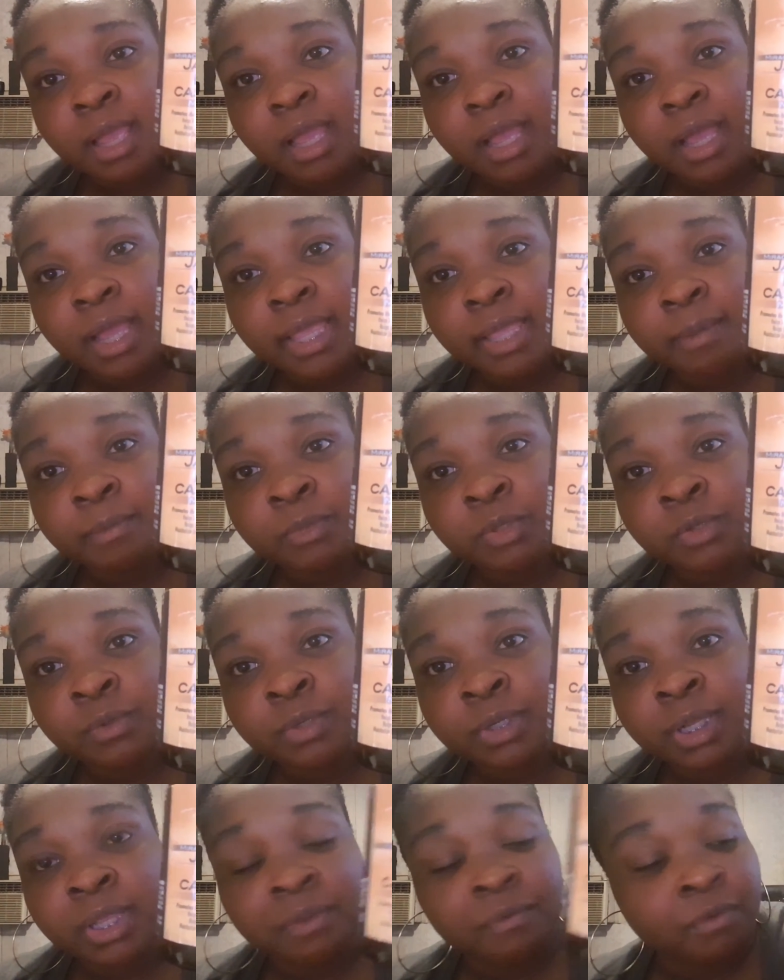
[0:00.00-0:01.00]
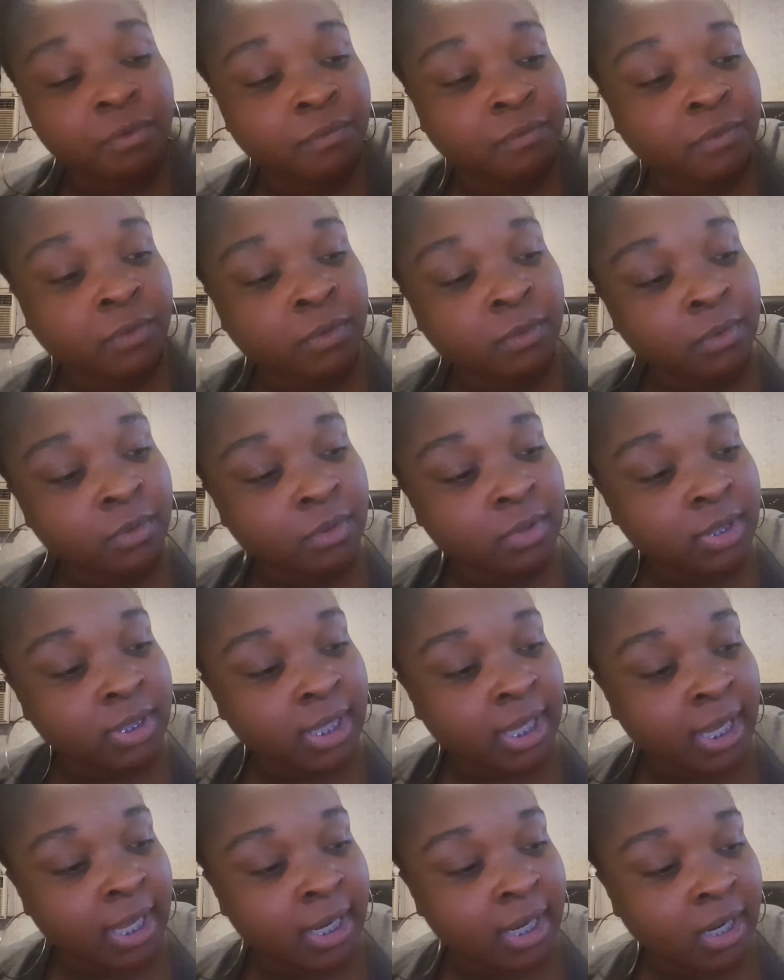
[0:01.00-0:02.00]
I am doing a review on
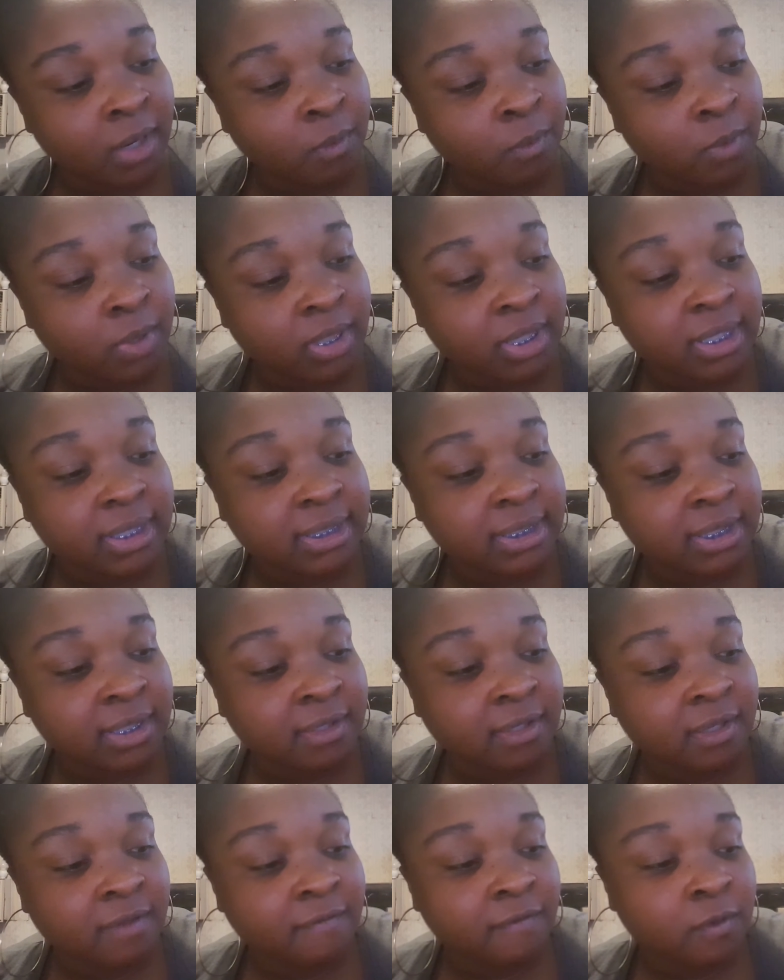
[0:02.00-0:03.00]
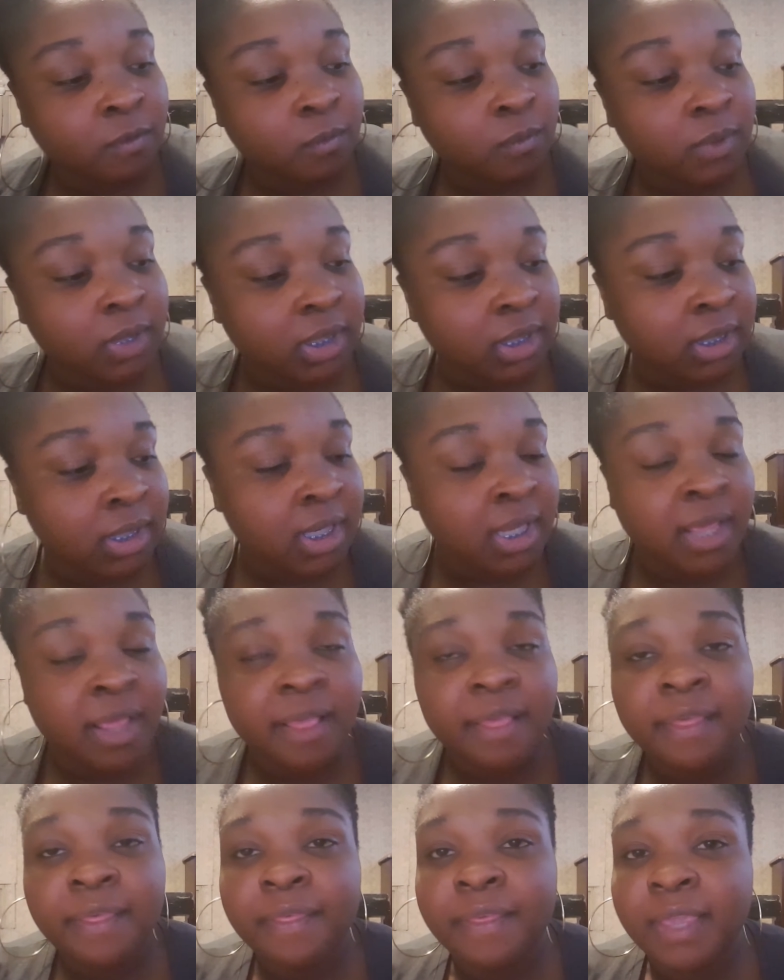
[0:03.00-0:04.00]
that. I wanted to see if it would
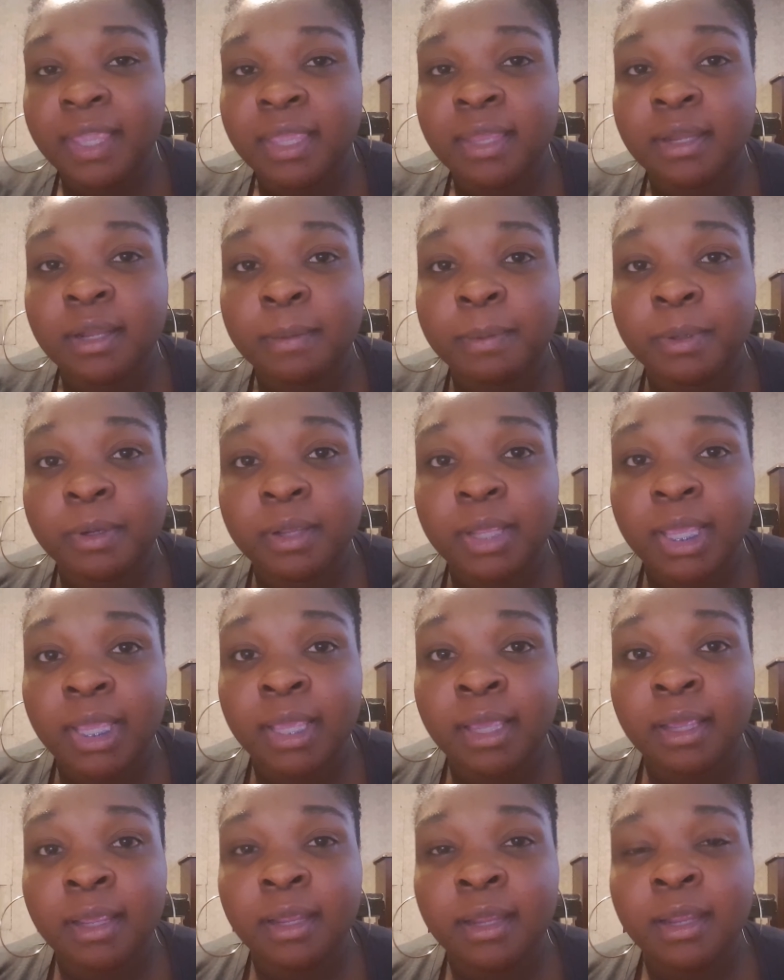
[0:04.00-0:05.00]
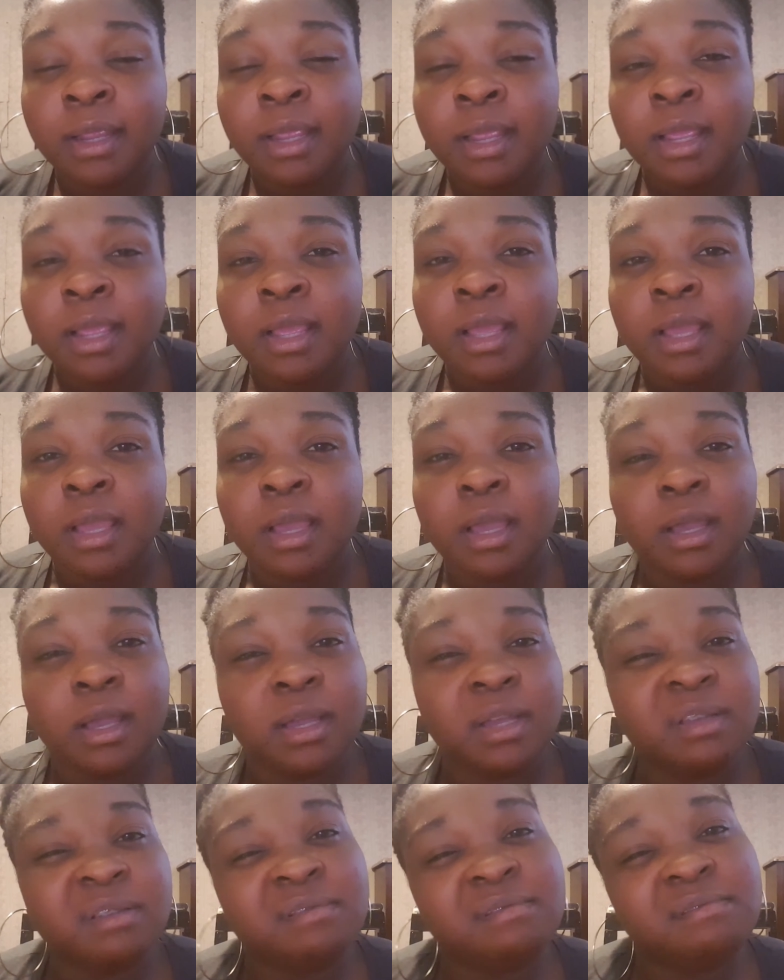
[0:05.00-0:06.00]
thicken up her hair.
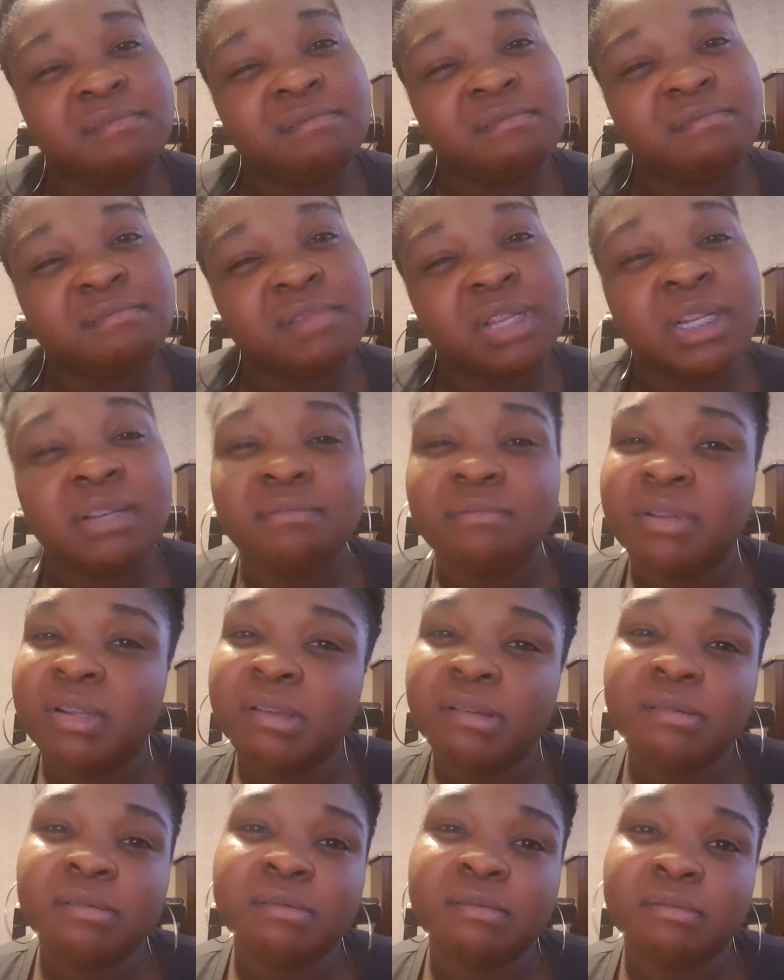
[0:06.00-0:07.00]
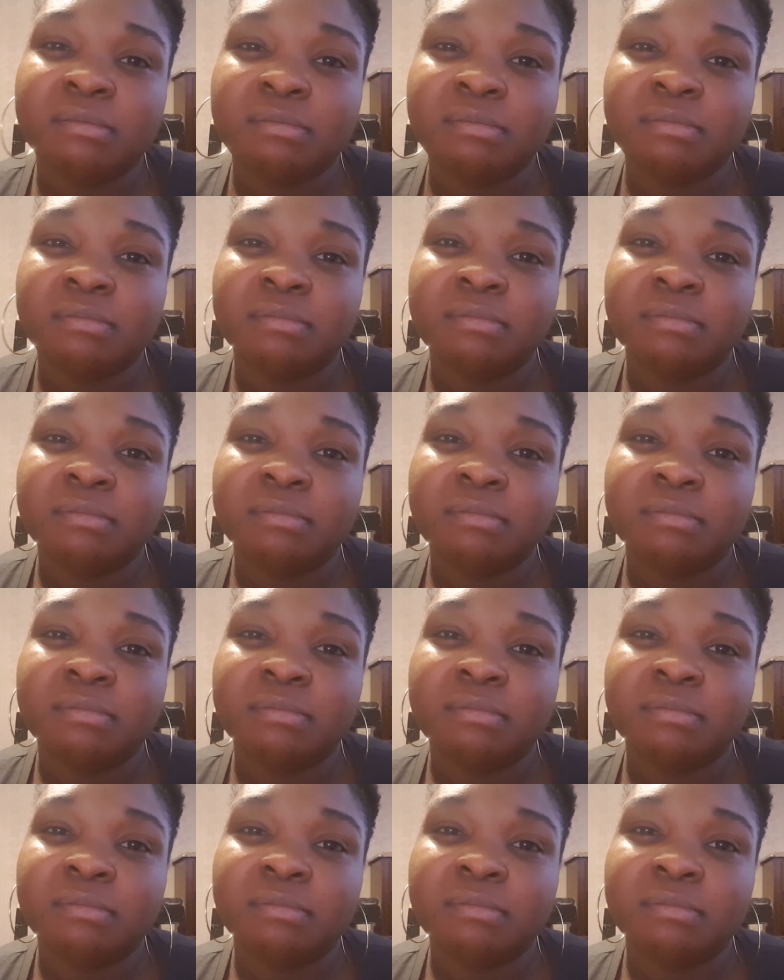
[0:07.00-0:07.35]
I don't know.